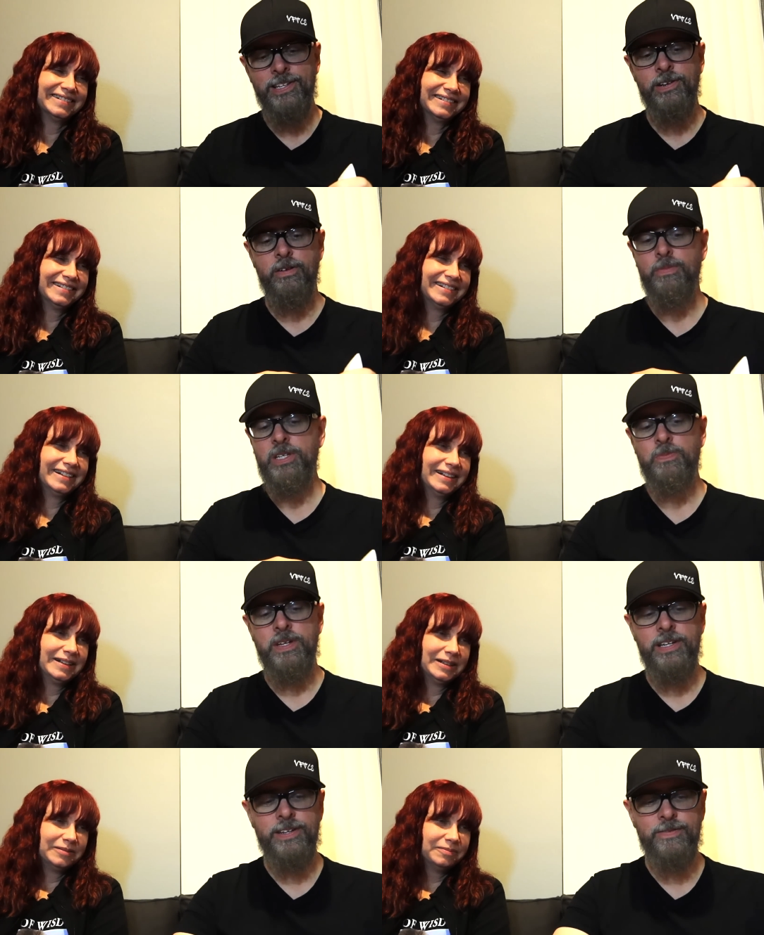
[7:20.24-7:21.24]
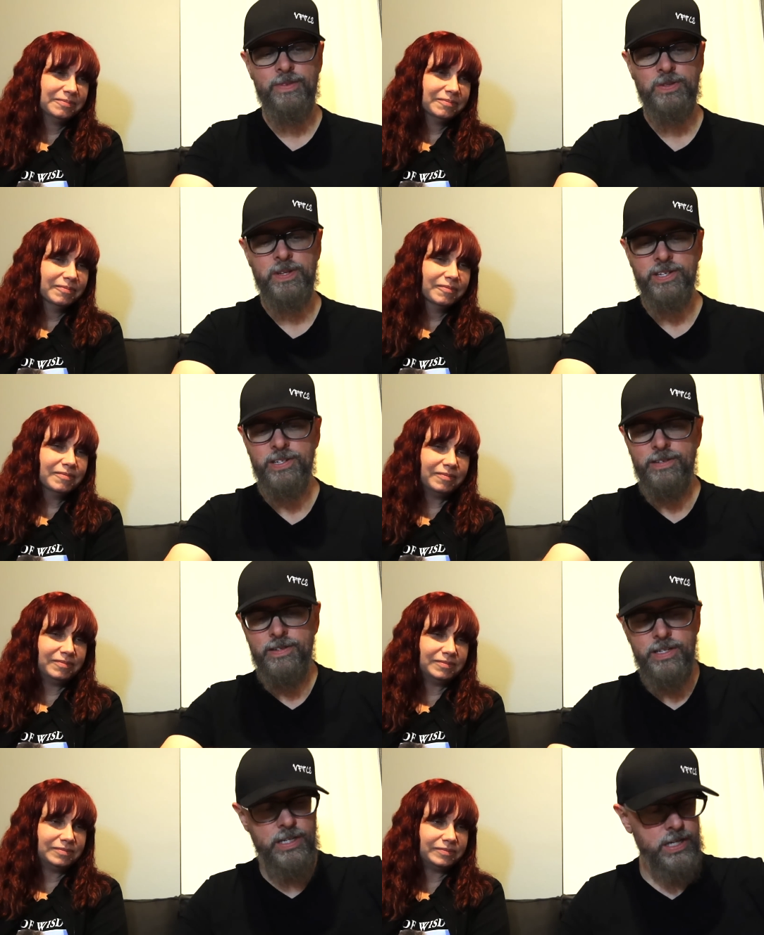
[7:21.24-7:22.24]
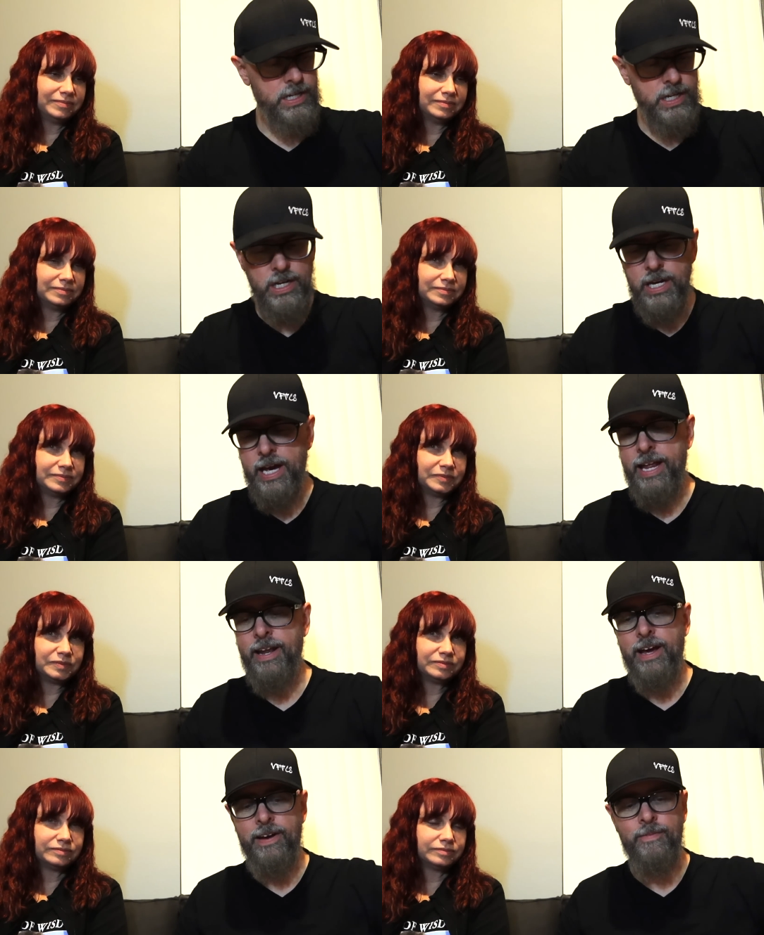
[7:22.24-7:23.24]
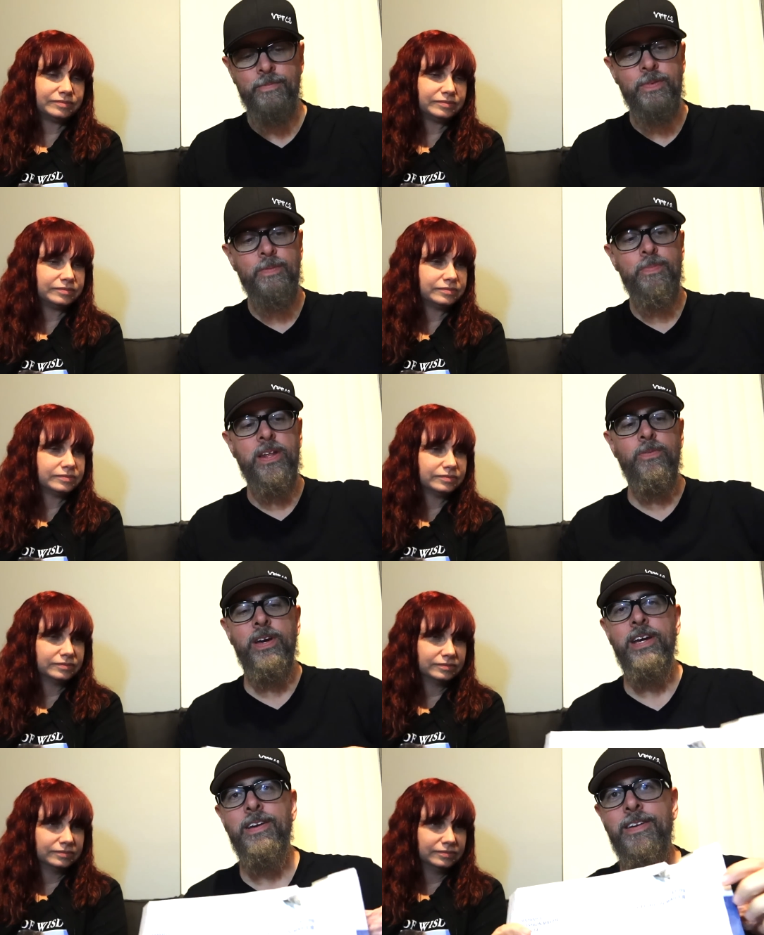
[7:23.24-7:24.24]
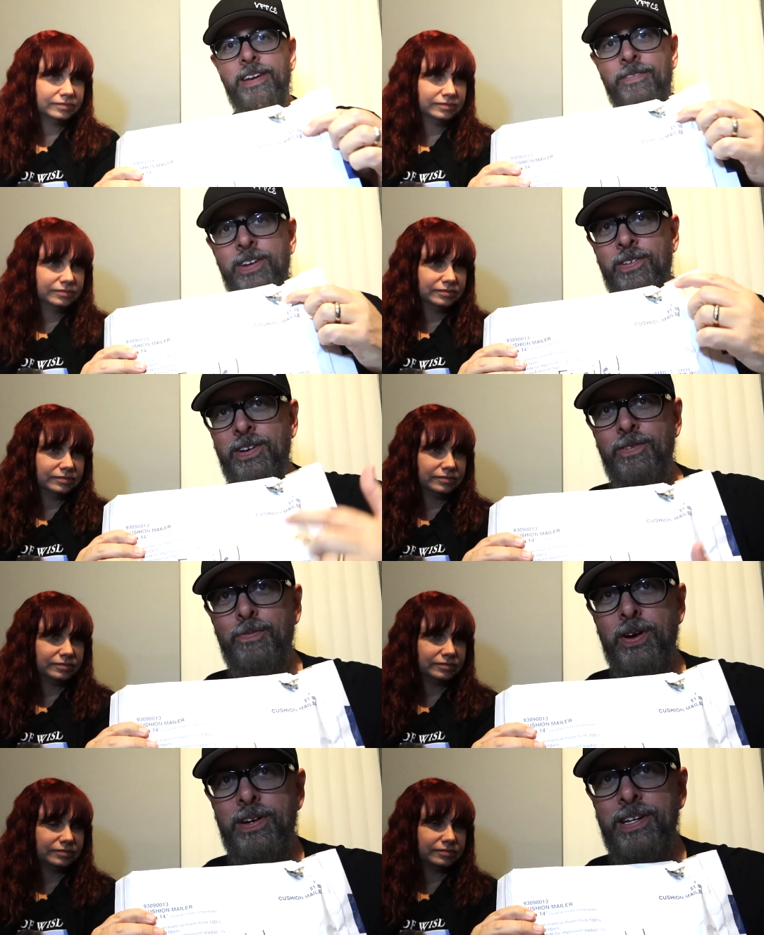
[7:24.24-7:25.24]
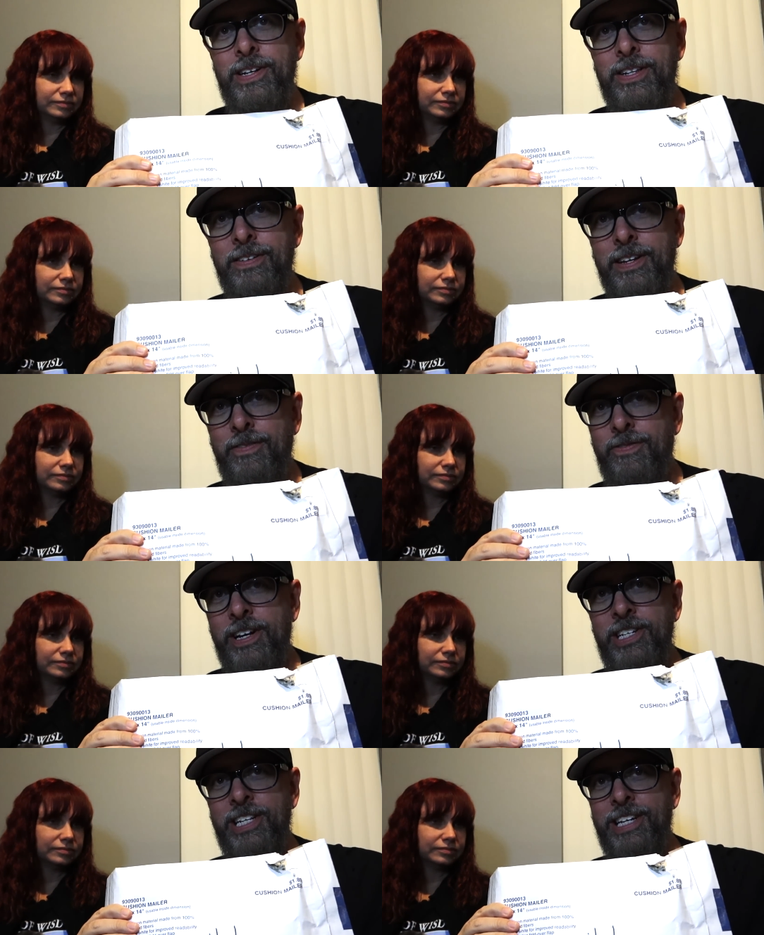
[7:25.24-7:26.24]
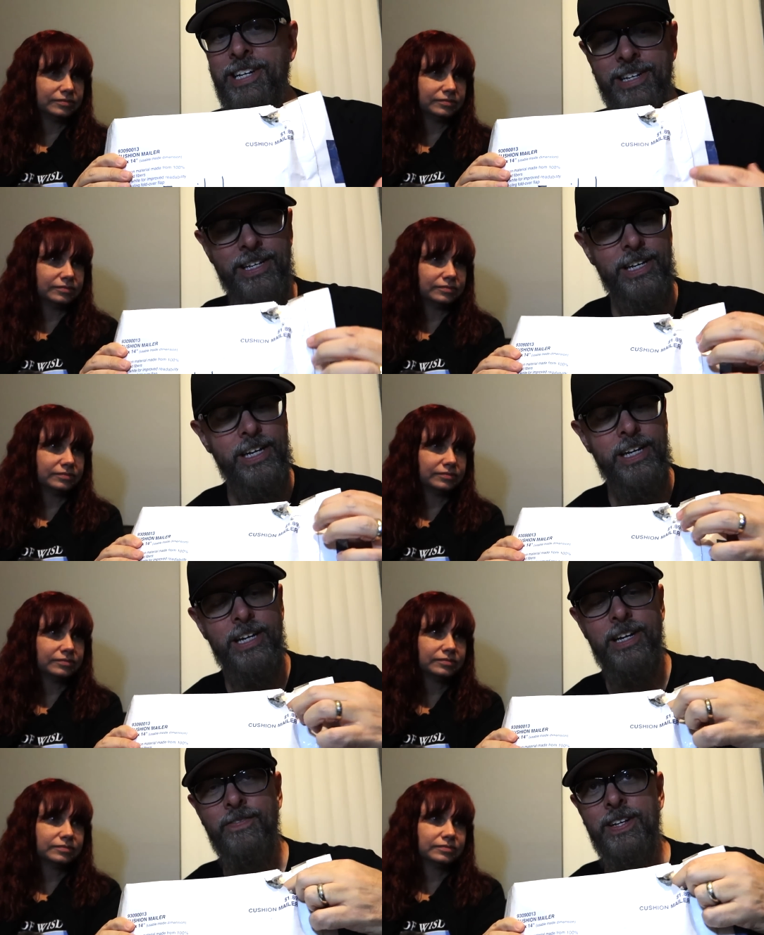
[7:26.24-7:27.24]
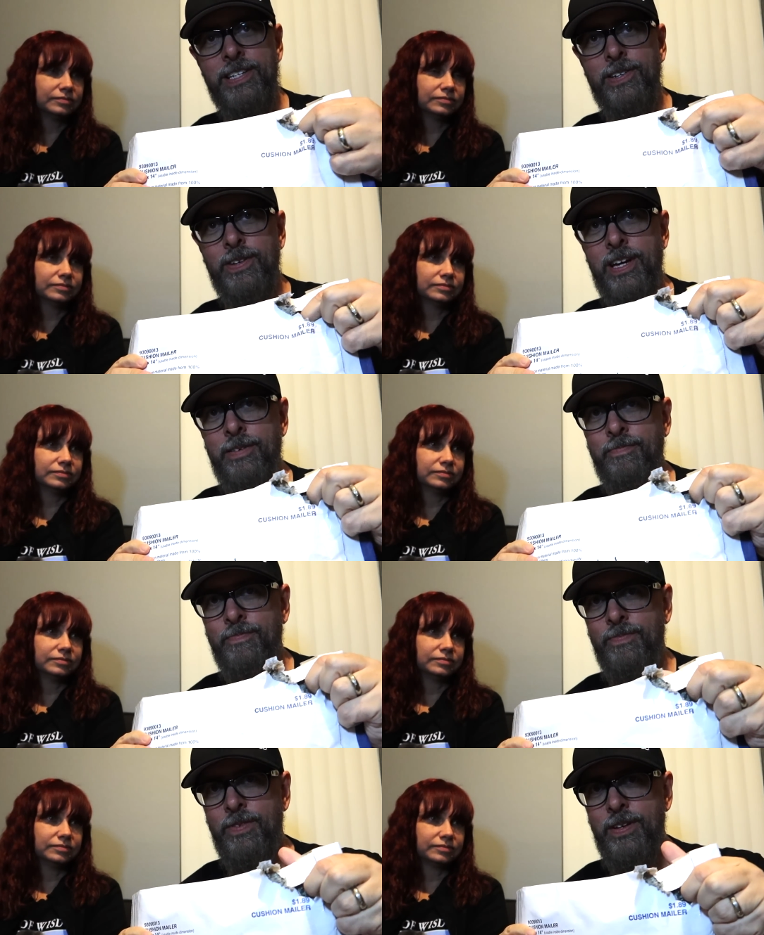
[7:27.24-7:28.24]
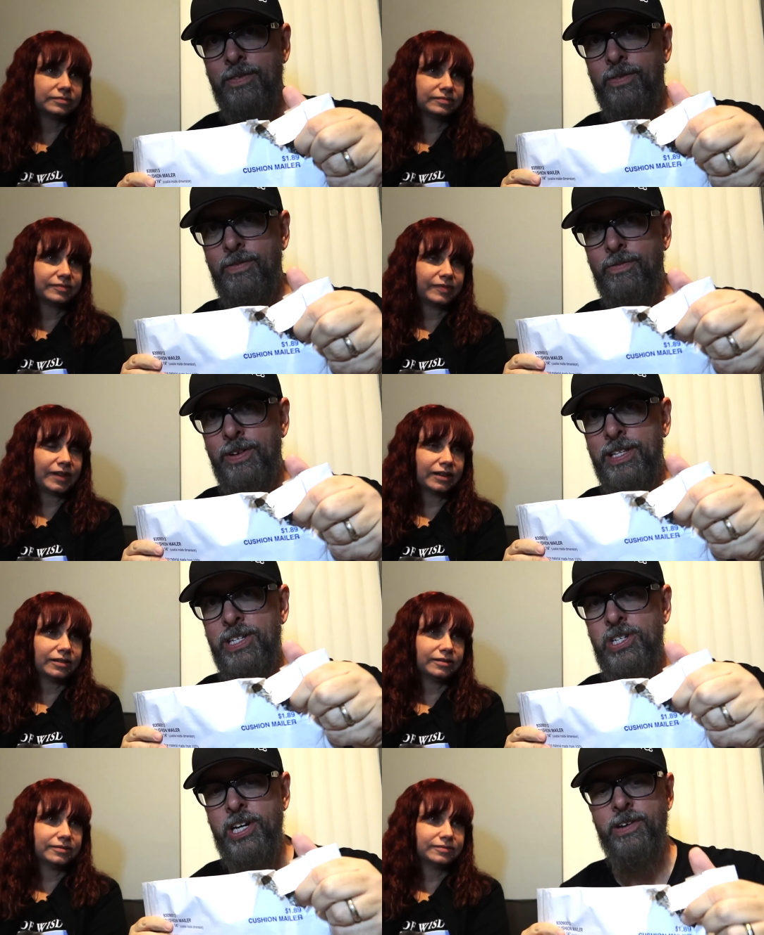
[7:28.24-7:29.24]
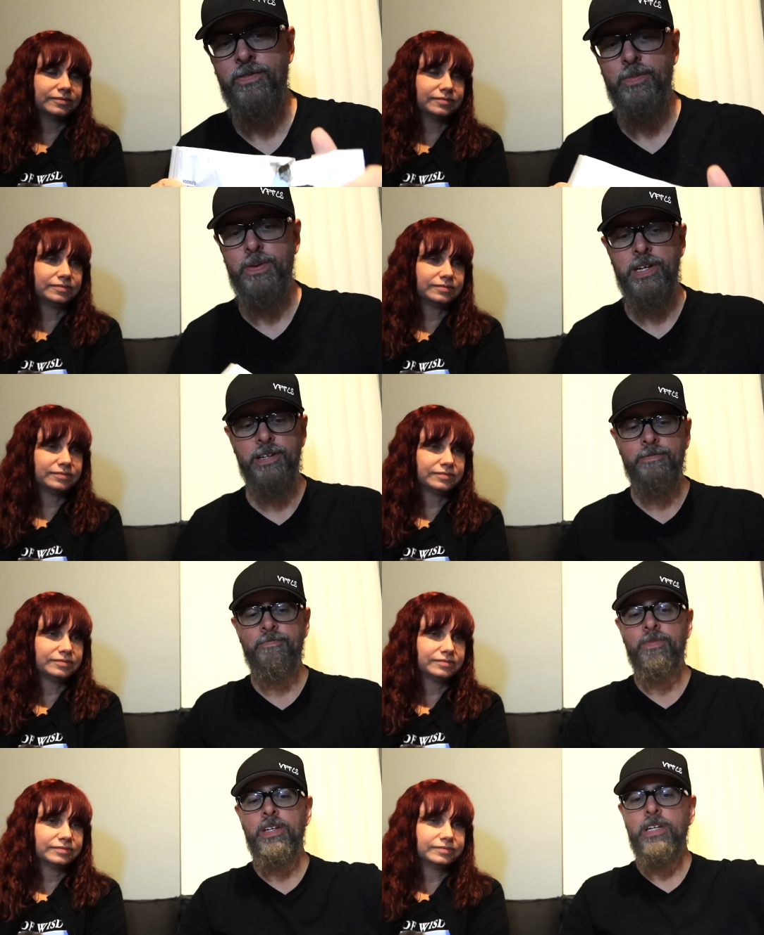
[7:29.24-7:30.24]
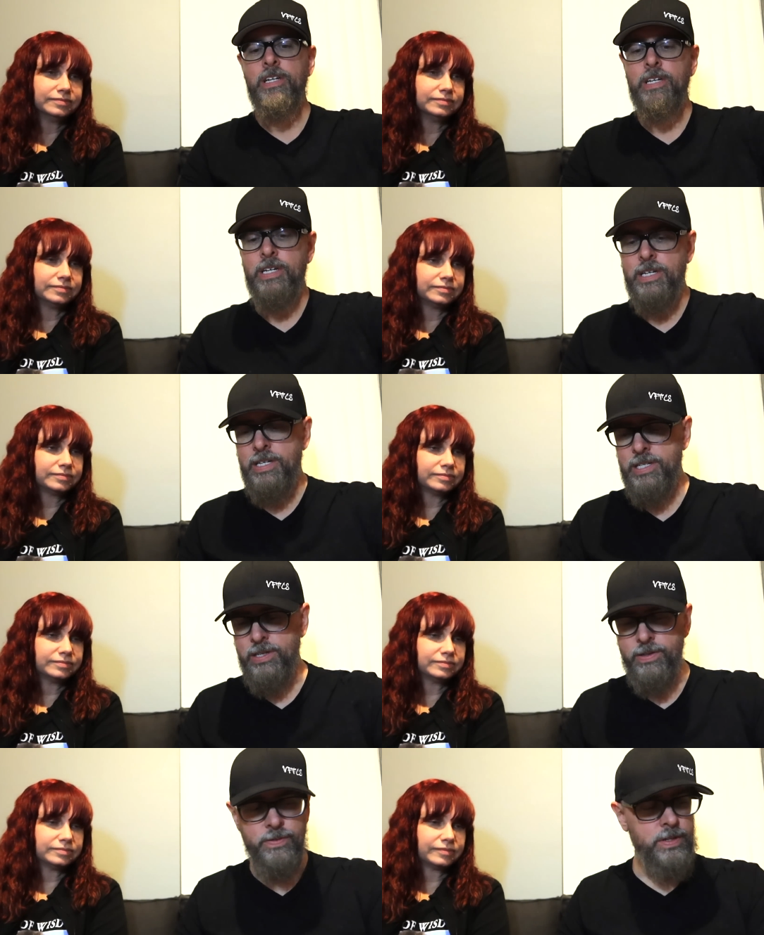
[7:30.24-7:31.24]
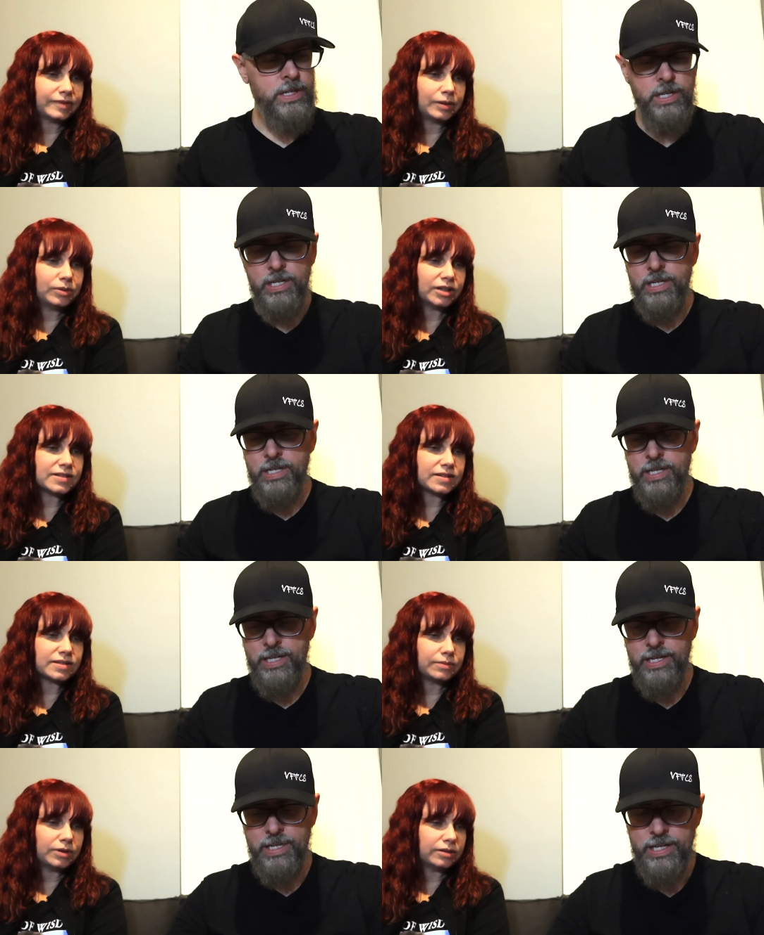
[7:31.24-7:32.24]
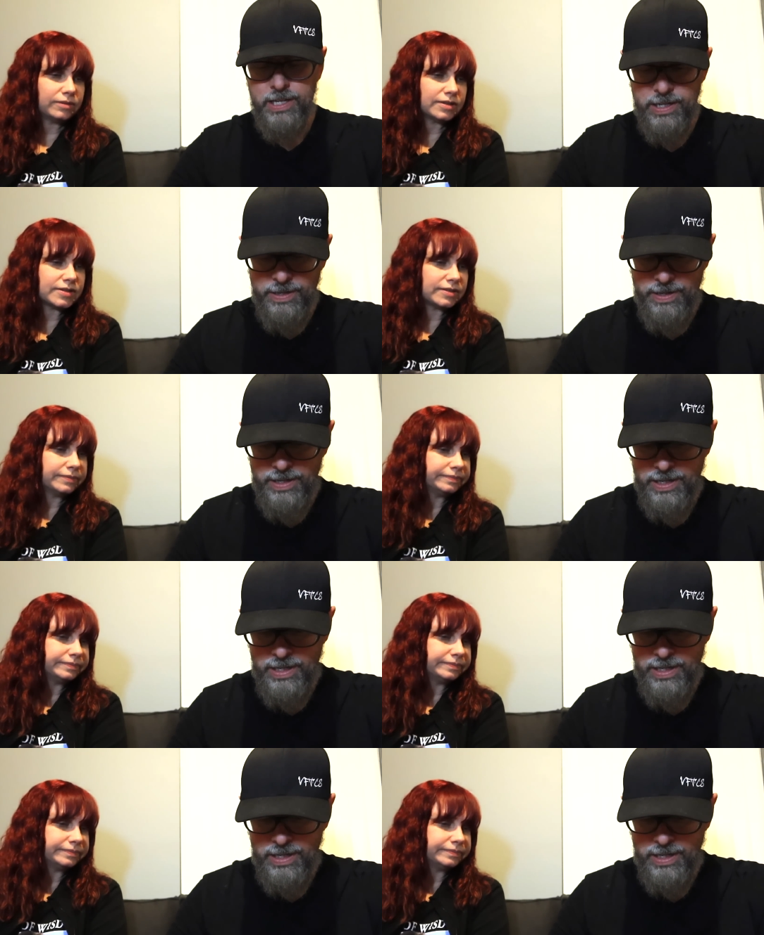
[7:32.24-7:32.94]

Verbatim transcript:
Speaker 1: so it must be it must be good. And um, by the way, even though you marked it clearly Fragile, um, it still came with this giant rip in it. So
Speaker 2: they wanted to see what it was.